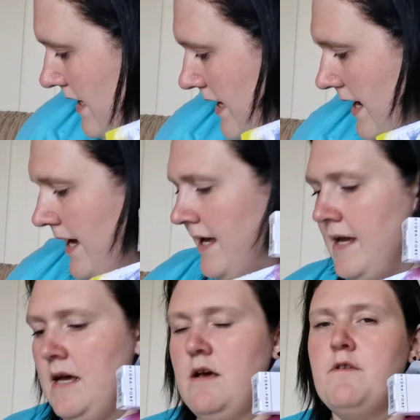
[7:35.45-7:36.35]
I
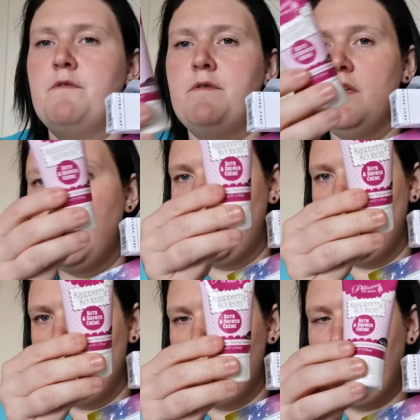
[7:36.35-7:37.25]
have
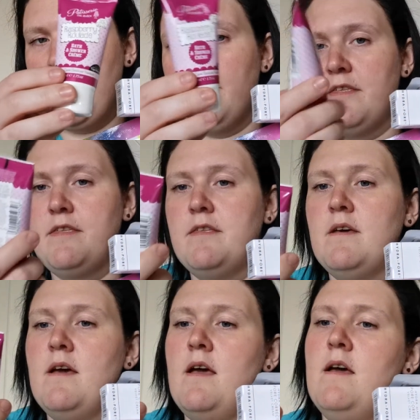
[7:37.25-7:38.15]
the bath
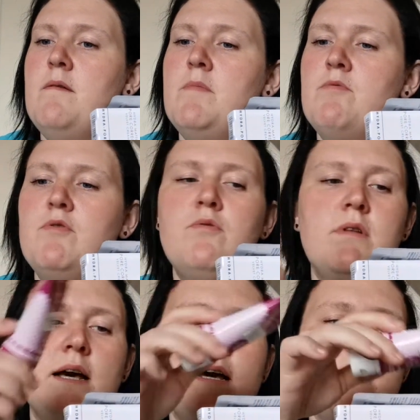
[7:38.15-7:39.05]

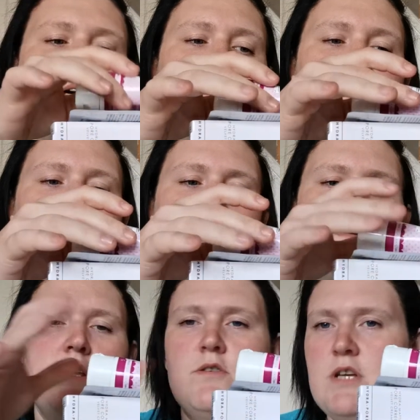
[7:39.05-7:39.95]
roulade
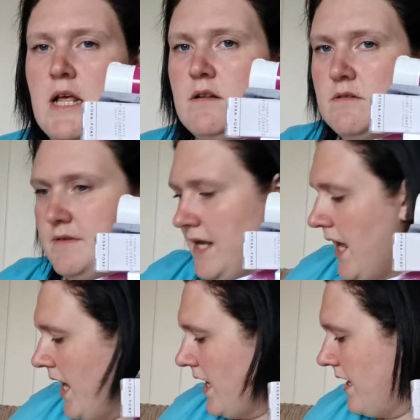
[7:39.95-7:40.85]
shower gel
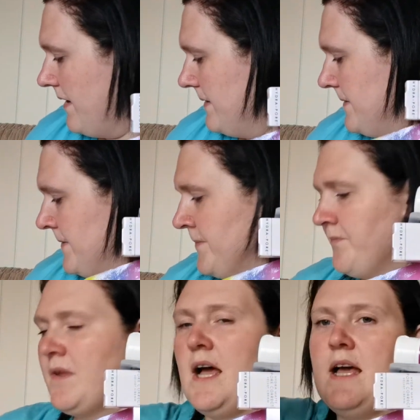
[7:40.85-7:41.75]
thingy.
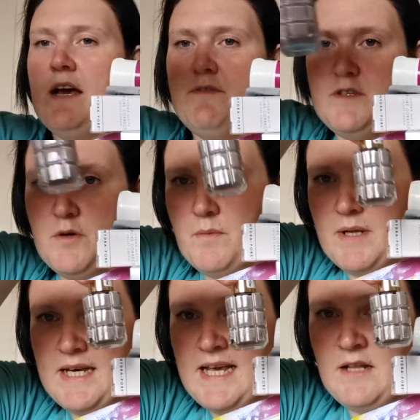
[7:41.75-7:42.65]
I have some
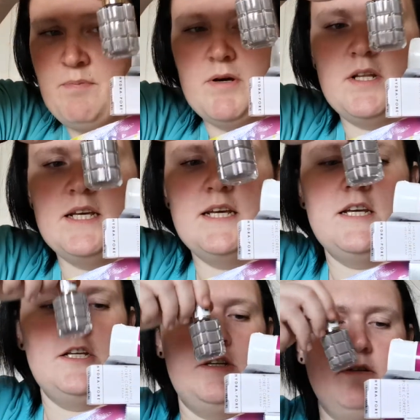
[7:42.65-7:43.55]
nail
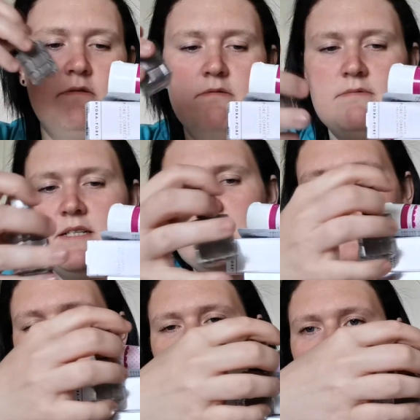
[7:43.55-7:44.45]
polish. Oh, this is
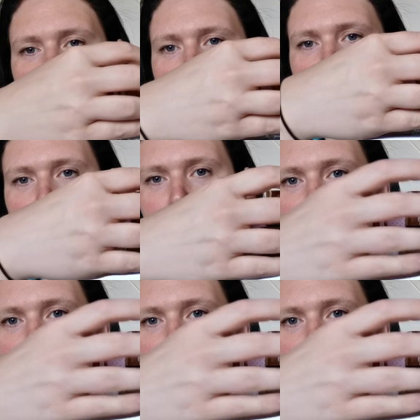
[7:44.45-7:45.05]
going to be fun.